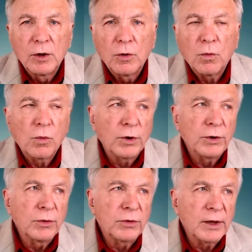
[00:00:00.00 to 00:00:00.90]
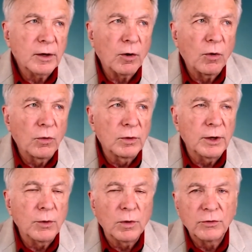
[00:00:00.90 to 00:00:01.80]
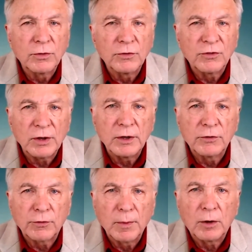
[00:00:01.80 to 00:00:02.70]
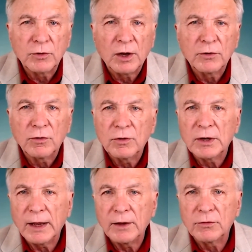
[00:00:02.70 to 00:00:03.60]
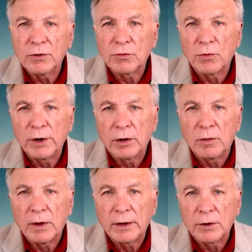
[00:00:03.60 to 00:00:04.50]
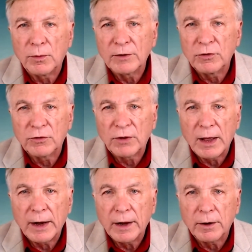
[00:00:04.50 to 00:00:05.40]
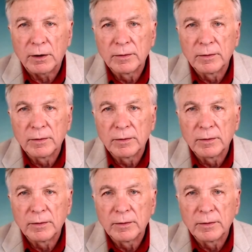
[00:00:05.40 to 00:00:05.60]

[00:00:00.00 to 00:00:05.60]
or you think only what you see, smell, touch, and taste is real and the rest is hot air.